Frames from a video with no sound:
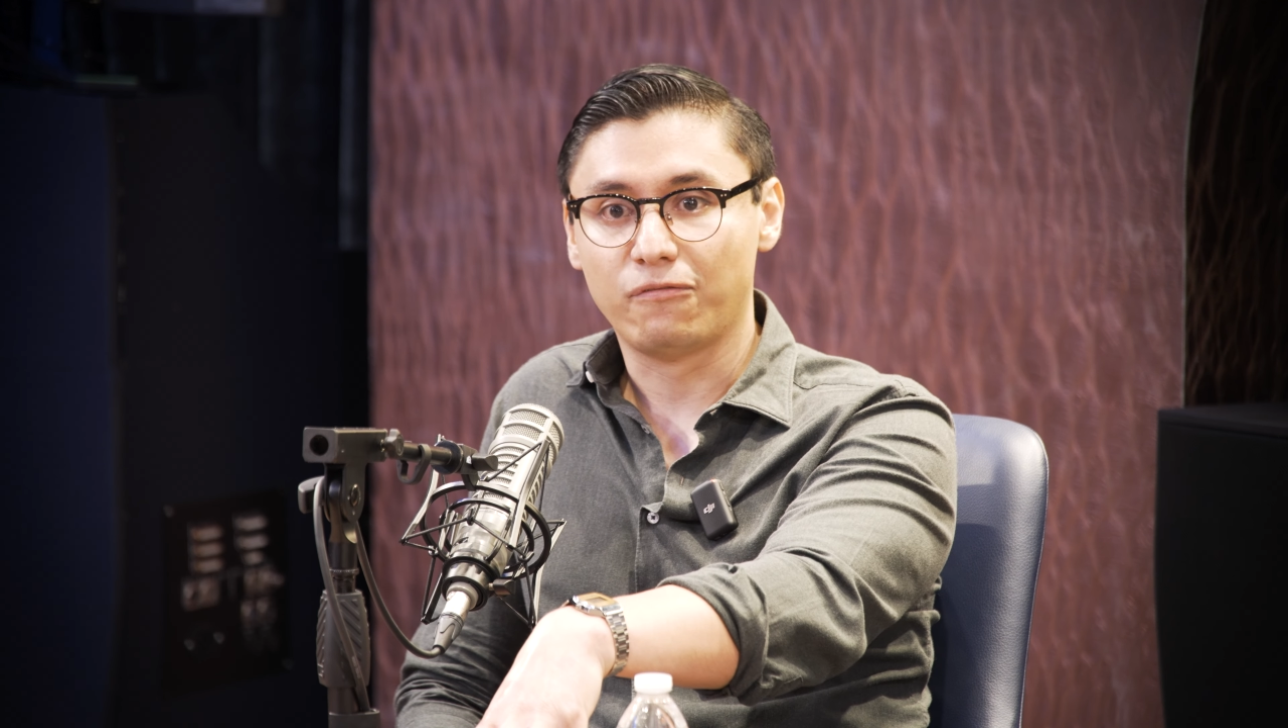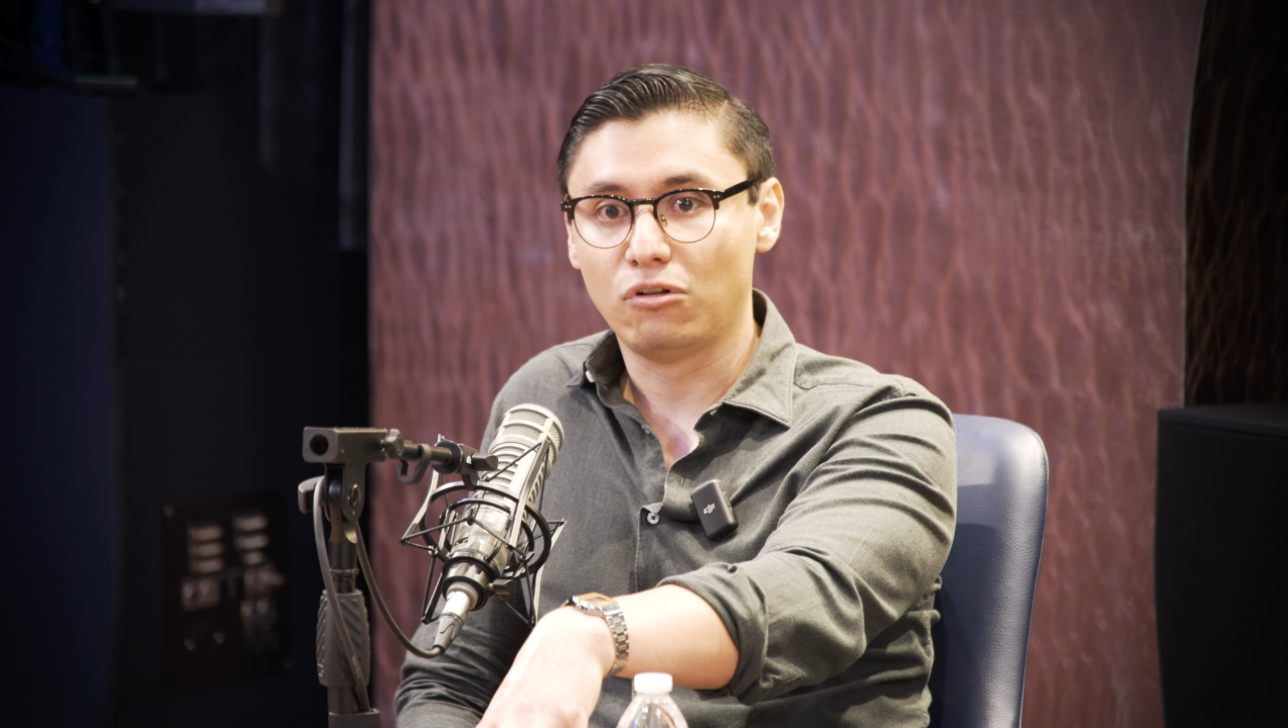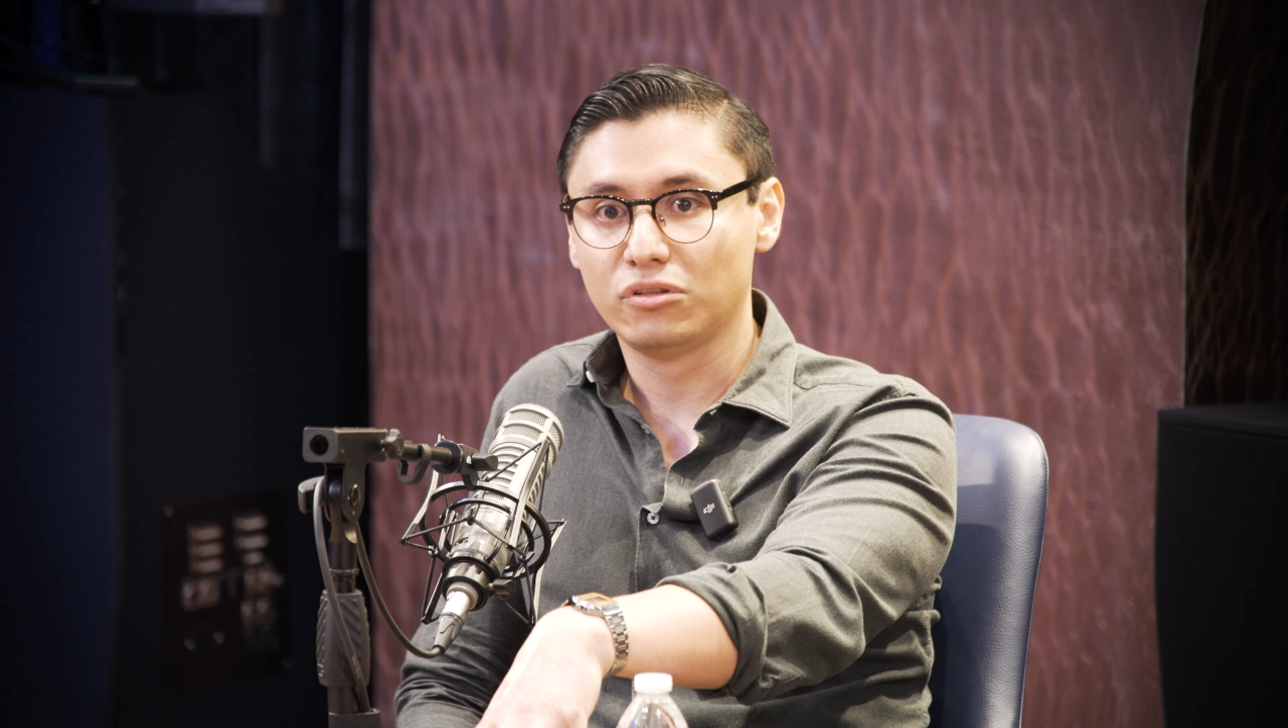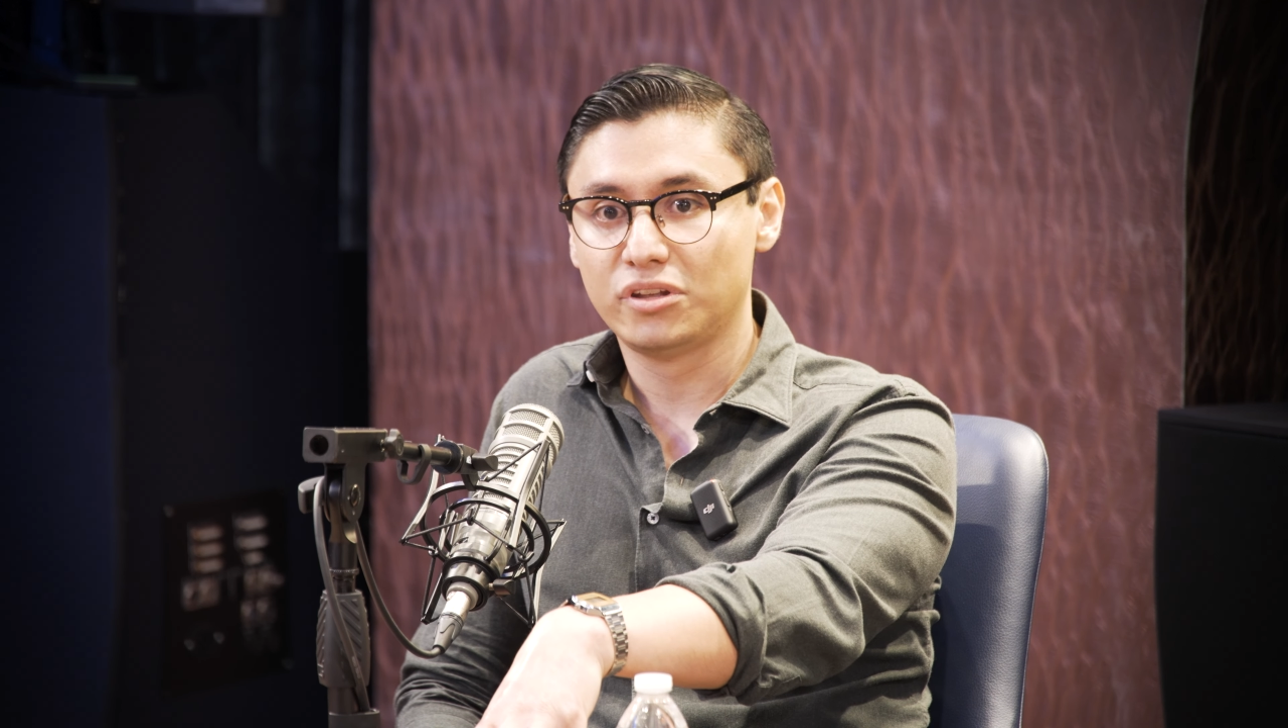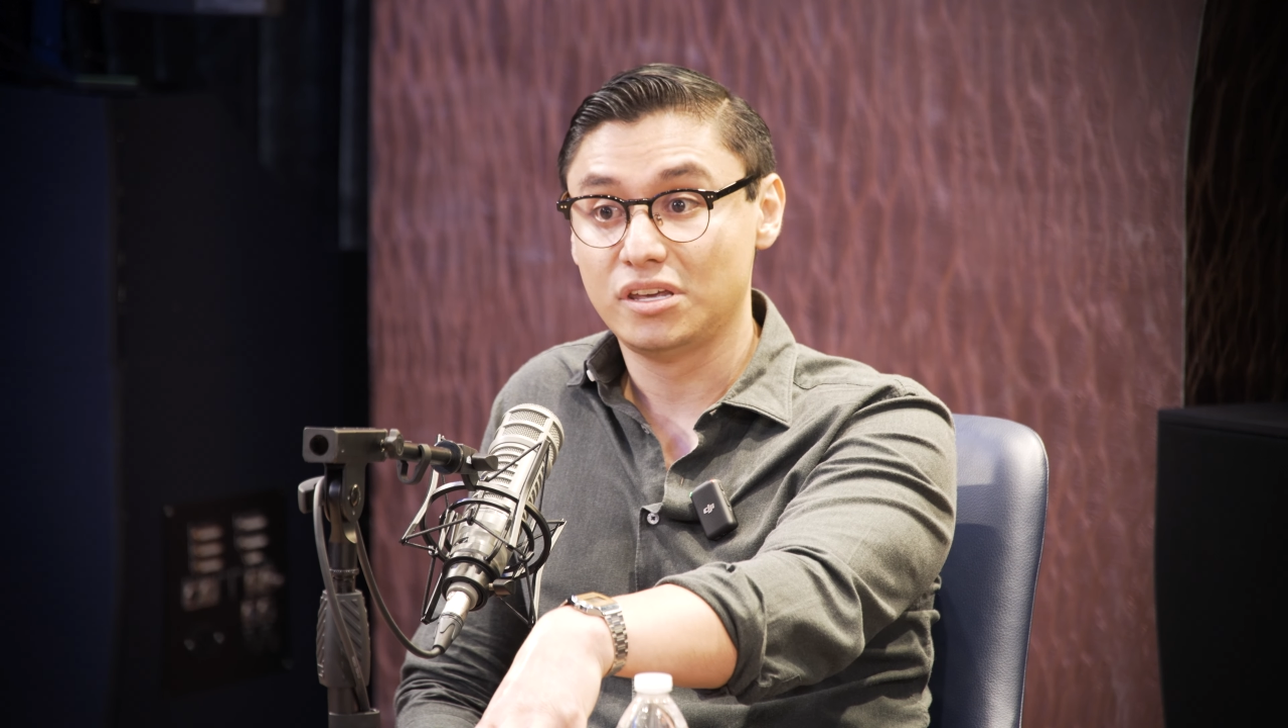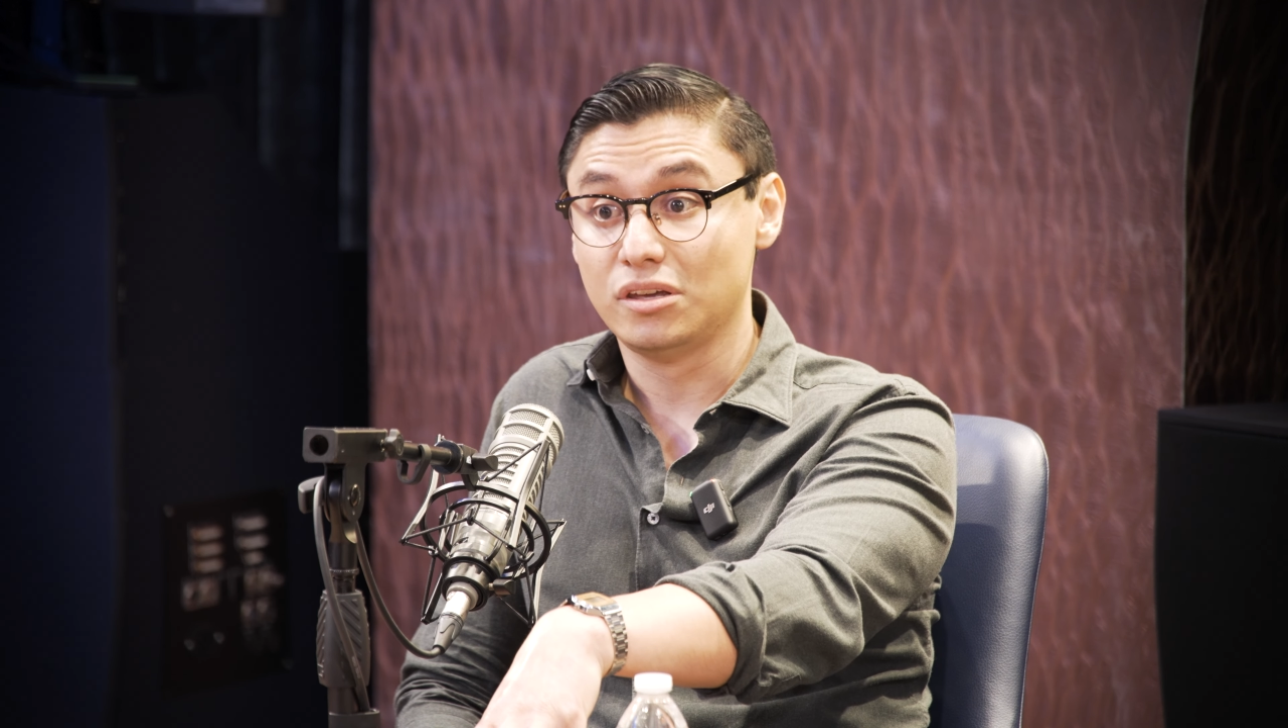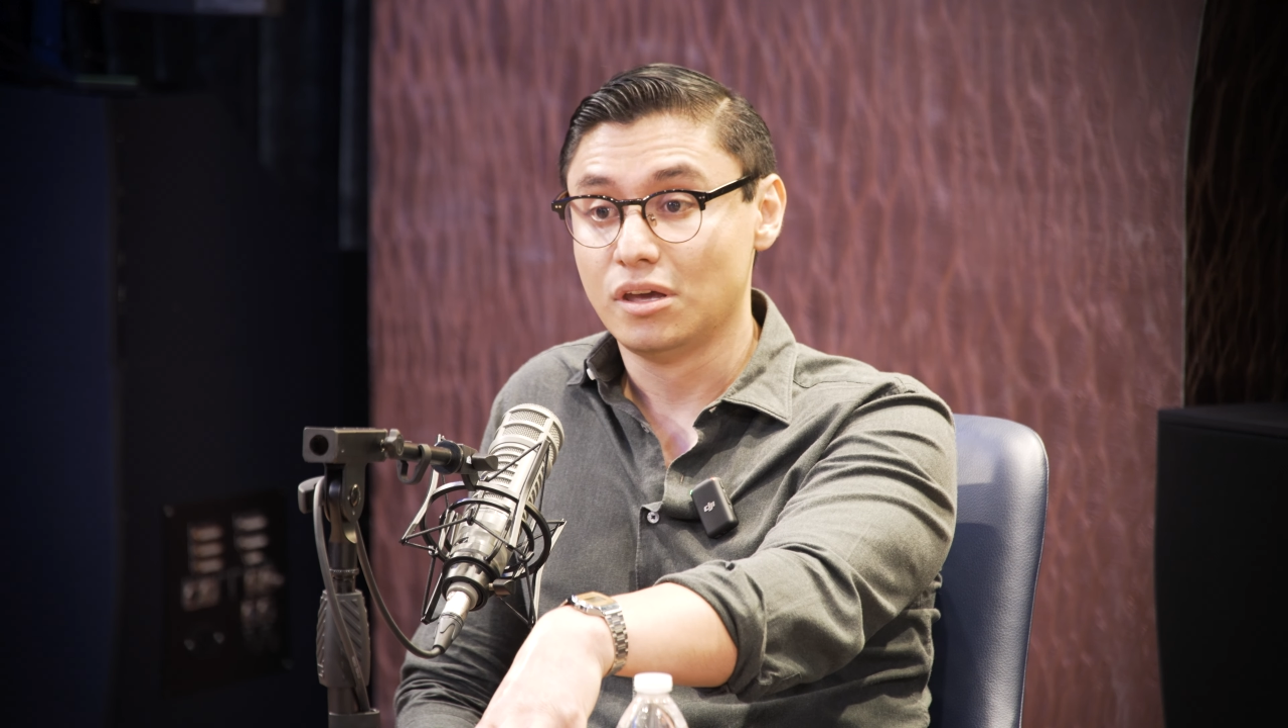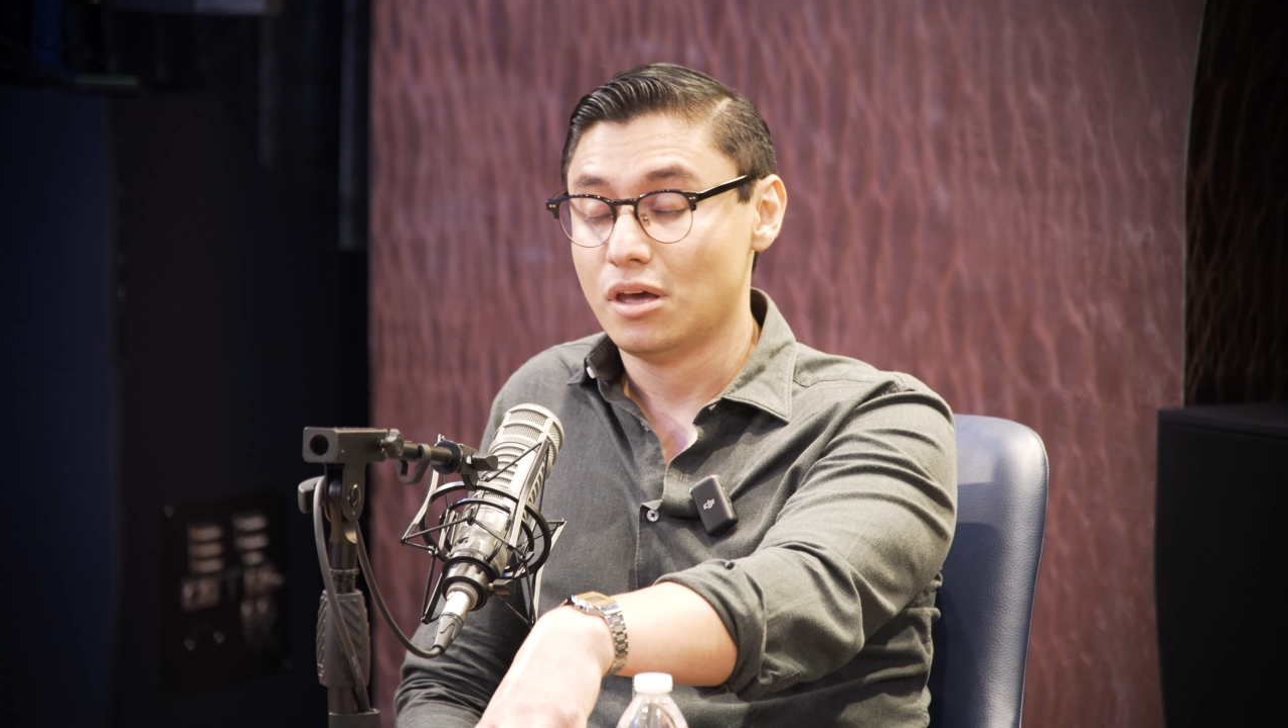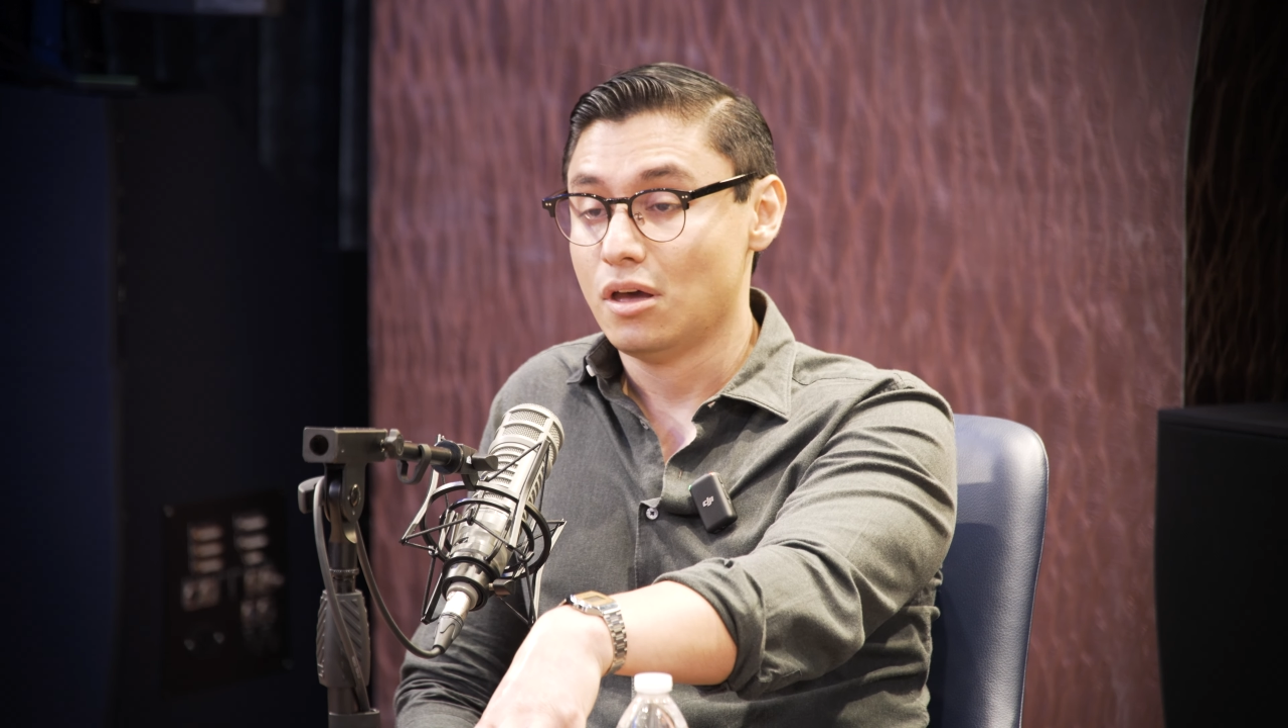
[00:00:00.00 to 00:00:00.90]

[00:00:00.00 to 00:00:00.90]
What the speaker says: of all the